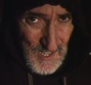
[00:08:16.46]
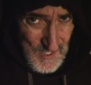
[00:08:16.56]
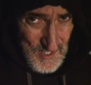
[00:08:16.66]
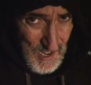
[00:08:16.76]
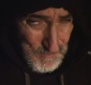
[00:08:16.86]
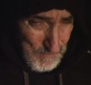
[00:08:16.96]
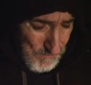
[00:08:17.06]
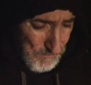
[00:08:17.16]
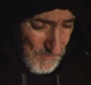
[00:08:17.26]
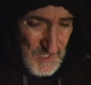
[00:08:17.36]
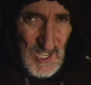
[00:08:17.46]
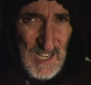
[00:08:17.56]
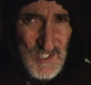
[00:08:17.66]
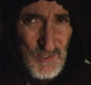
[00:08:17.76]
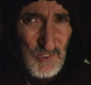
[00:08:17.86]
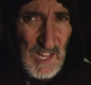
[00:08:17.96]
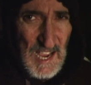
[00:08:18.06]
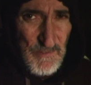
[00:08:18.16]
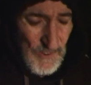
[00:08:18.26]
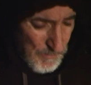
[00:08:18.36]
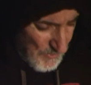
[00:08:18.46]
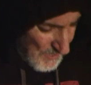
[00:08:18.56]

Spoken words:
And tons of life up